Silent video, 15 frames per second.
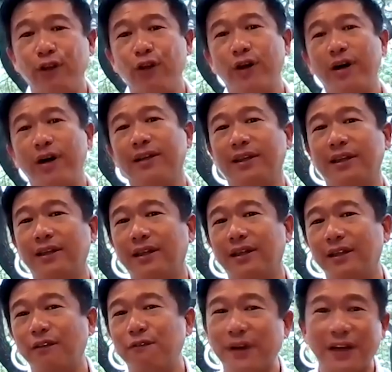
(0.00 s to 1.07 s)
If you look at
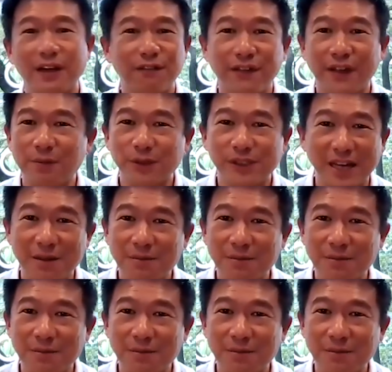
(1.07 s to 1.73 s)
the very famous